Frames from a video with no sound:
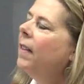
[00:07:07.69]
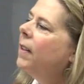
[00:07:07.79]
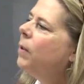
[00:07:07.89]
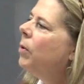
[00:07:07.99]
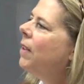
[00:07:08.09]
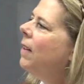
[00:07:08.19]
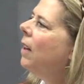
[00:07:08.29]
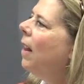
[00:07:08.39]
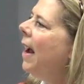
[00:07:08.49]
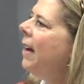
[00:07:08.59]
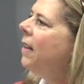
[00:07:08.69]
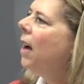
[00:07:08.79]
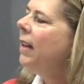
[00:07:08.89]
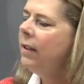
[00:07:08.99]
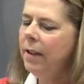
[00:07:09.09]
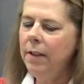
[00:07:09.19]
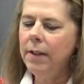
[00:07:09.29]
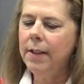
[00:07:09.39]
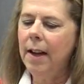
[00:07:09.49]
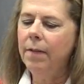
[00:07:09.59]
This was in the late
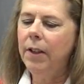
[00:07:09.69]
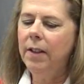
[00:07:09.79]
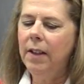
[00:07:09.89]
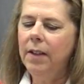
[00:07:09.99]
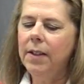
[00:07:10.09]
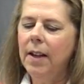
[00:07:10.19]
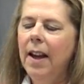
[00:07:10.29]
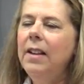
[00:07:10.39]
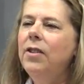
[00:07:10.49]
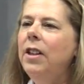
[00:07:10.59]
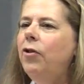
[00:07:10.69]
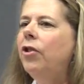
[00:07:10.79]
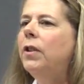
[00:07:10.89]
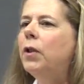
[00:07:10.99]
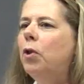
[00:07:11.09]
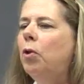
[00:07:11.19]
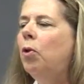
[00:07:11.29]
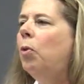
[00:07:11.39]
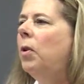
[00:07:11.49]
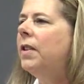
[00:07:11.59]
1970s, and teaching
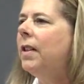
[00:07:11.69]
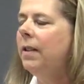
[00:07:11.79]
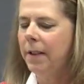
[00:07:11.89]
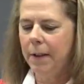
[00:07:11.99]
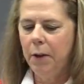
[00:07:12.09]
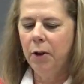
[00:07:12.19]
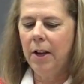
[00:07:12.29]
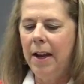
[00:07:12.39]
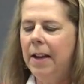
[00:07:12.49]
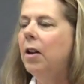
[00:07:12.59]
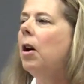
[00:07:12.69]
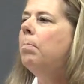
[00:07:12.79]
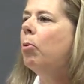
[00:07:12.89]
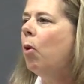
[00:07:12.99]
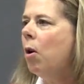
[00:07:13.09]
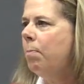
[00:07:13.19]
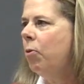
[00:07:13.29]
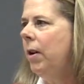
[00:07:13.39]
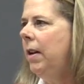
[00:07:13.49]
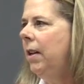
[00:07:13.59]
school was considered an
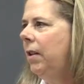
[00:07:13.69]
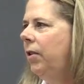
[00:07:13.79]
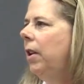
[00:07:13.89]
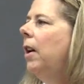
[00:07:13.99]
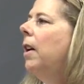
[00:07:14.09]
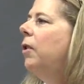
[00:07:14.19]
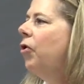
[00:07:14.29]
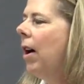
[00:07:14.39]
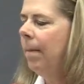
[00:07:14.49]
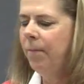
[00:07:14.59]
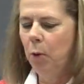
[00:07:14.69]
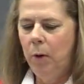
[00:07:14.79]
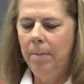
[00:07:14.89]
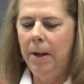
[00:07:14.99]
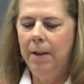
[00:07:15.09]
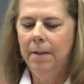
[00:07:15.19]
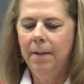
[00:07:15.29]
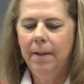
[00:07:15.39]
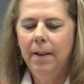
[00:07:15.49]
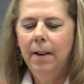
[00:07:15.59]
appropriate job for women.
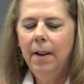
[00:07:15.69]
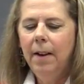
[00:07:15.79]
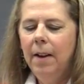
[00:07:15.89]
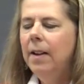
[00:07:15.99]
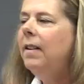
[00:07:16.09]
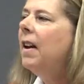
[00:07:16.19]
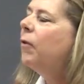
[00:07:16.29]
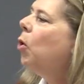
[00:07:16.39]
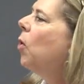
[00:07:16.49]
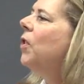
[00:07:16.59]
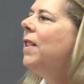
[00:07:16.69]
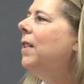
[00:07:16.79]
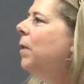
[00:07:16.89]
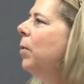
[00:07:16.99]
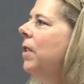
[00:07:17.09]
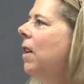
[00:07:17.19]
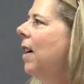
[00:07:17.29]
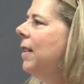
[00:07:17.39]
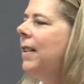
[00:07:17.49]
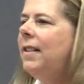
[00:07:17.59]
Now, of course, this was
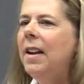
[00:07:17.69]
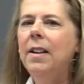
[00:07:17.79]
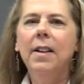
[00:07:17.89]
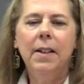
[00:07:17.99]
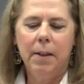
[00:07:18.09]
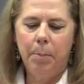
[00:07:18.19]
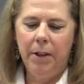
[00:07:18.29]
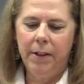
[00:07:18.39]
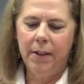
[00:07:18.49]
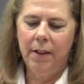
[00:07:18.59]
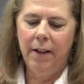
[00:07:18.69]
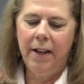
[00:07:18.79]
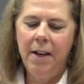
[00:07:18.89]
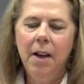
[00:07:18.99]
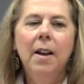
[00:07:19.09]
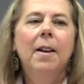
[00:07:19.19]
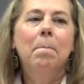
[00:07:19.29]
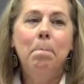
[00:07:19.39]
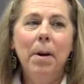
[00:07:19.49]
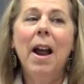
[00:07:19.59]
not stated explicitly,
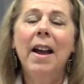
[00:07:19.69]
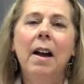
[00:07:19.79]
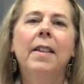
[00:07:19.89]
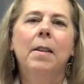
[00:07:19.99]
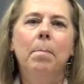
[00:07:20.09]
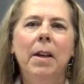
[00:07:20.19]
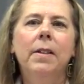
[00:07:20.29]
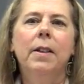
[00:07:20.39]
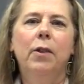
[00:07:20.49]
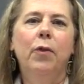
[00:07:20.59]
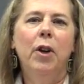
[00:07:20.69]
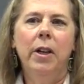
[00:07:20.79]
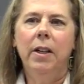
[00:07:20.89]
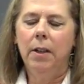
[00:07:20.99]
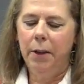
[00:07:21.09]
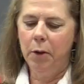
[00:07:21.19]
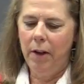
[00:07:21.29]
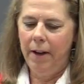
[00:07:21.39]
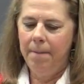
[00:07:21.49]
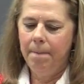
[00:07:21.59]
but I got the message very
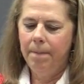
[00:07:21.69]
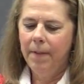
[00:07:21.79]
clearly,